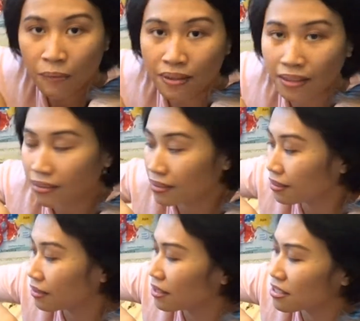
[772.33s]
with it.
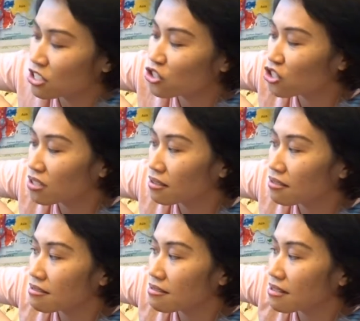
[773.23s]

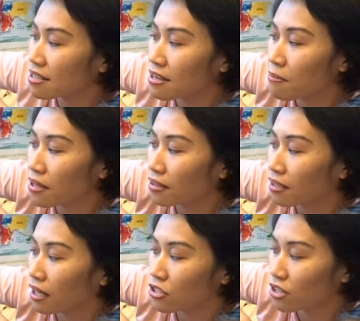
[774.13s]
It's not something
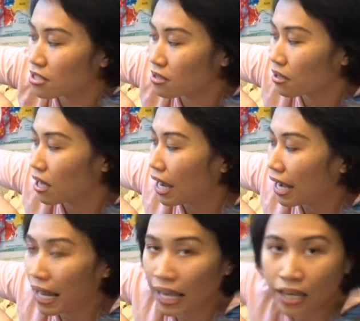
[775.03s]
that I just
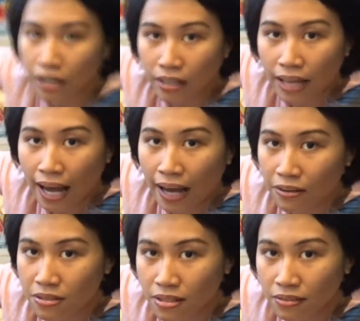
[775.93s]
lay here in the
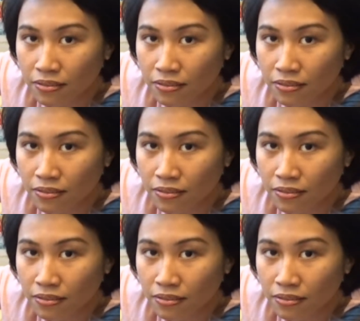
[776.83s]
house